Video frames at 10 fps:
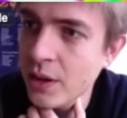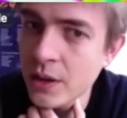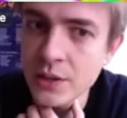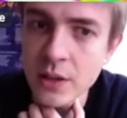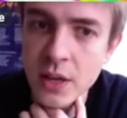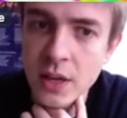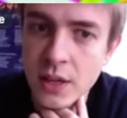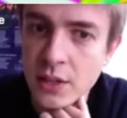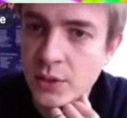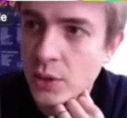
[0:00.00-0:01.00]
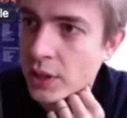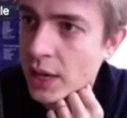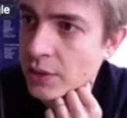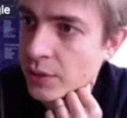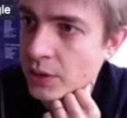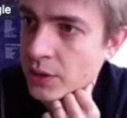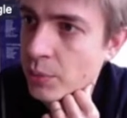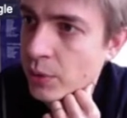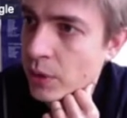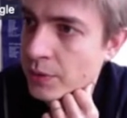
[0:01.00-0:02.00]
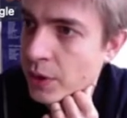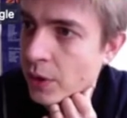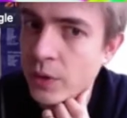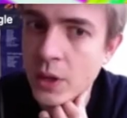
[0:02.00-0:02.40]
on, is the case, for example, of